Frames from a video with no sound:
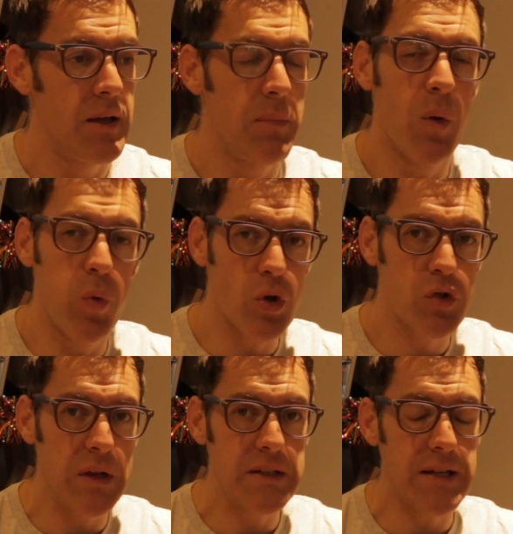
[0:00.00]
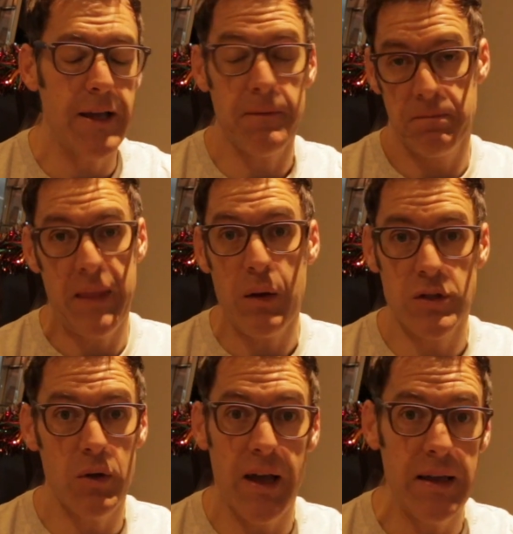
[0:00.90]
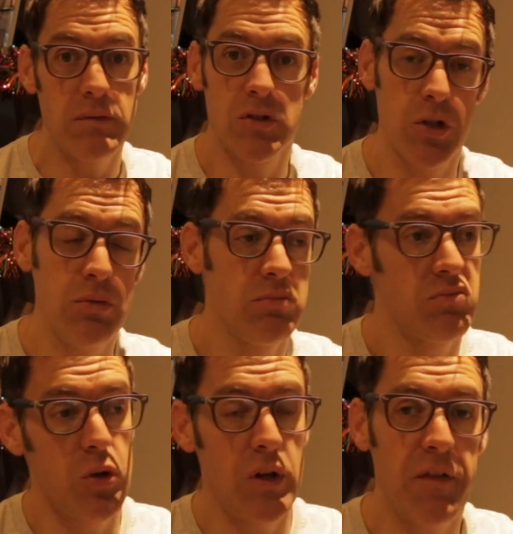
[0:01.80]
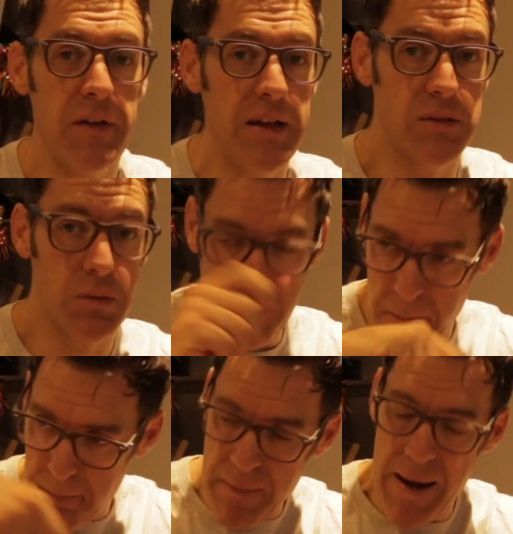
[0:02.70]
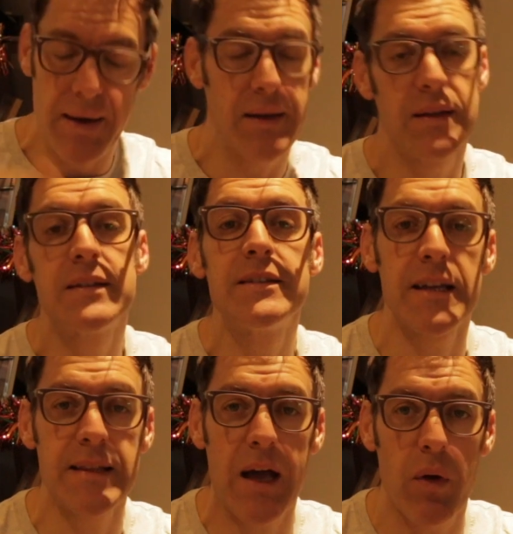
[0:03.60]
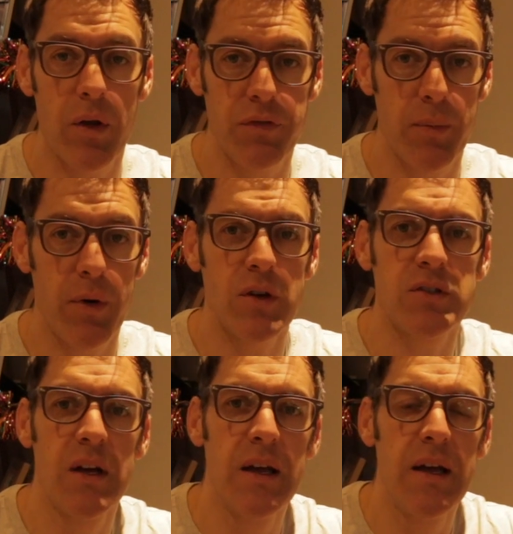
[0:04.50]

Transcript: My water intake, that was okay. 2.5 litres of water, bang, tick that one off the box.